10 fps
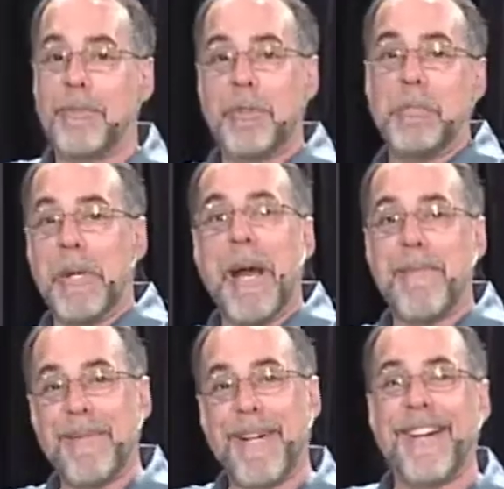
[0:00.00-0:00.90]
I'm super
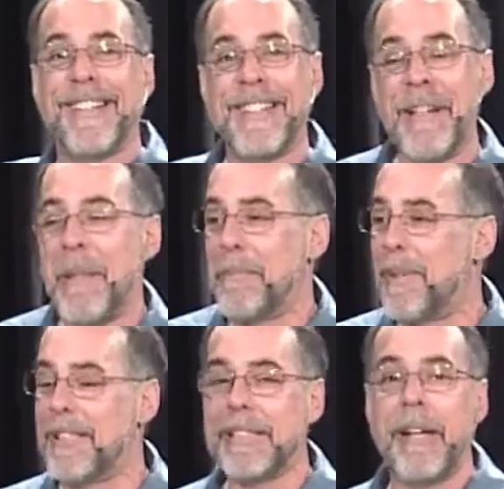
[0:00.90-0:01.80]
happy about.
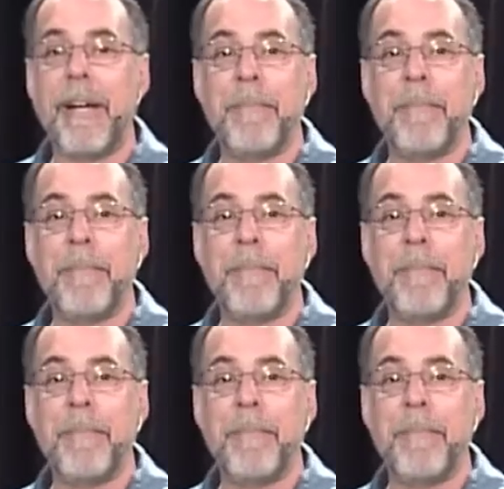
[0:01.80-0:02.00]
But